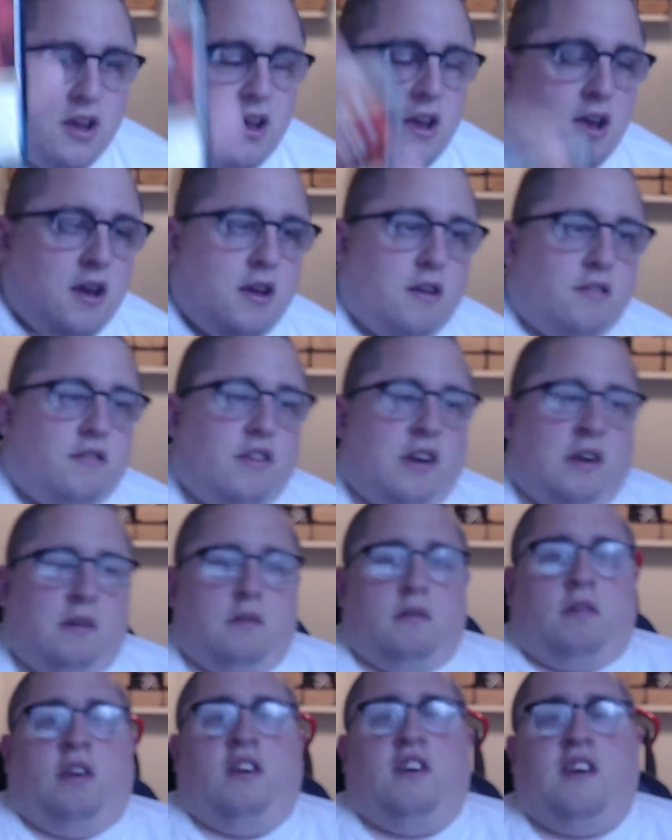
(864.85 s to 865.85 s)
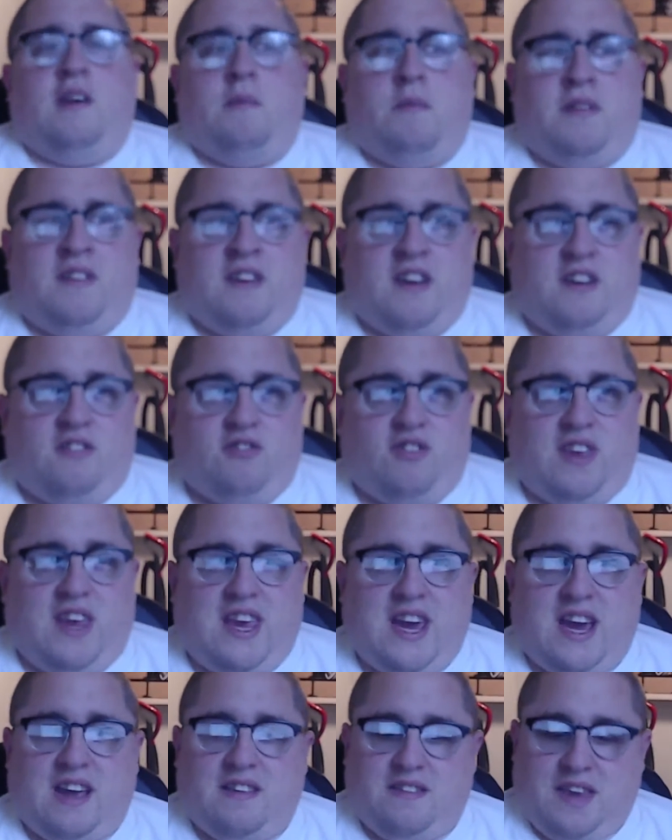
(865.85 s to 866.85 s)
So you can potentially
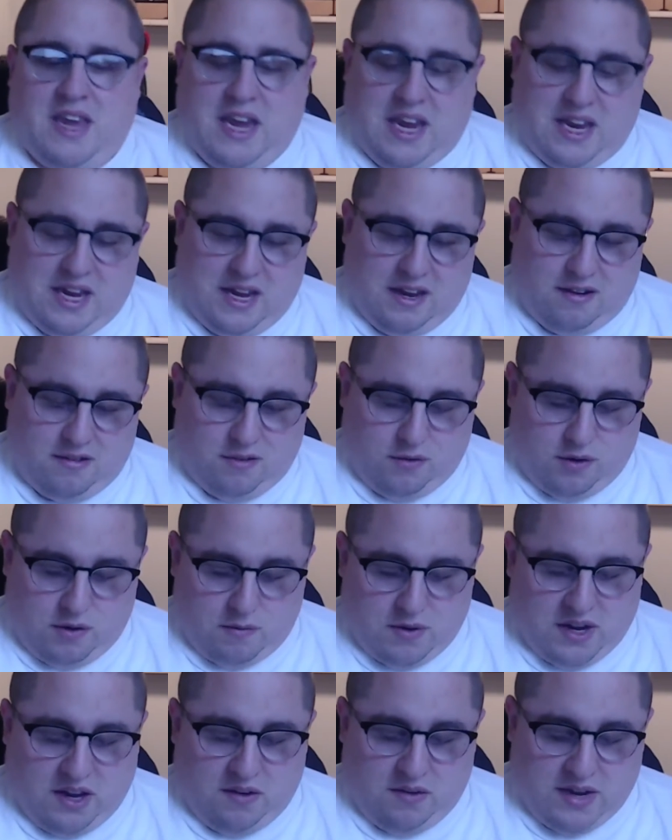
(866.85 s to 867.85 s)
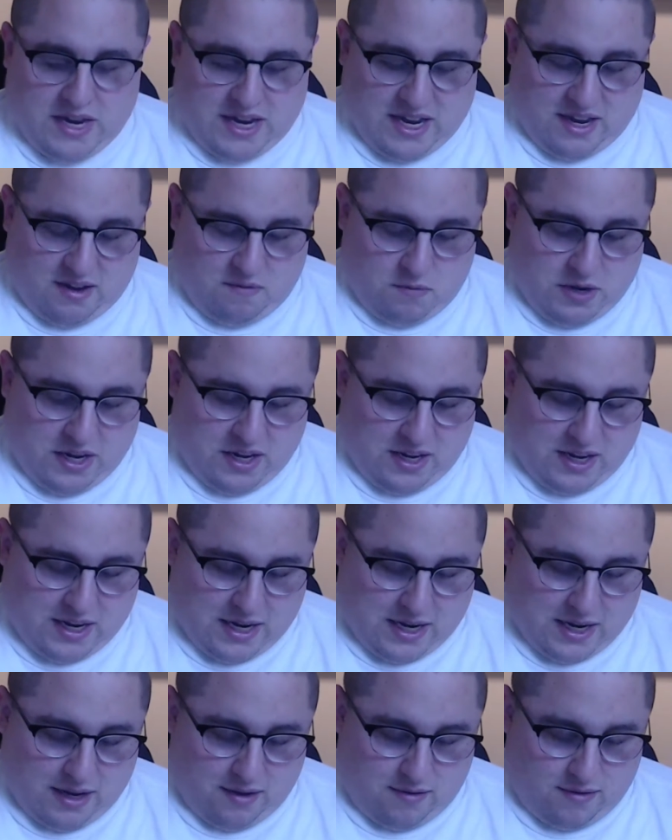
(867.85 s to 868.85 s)
cascade into it when it
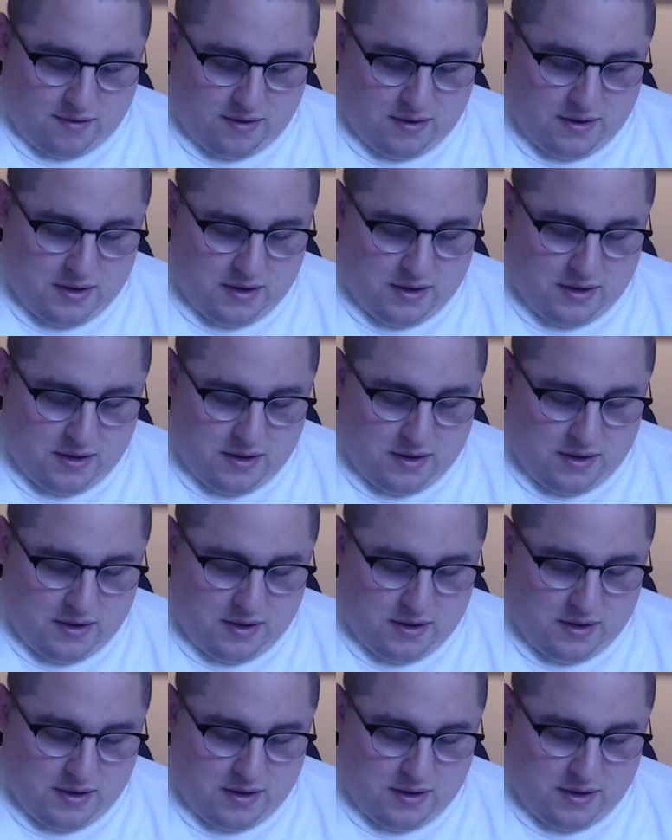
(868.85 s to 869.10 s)
dies.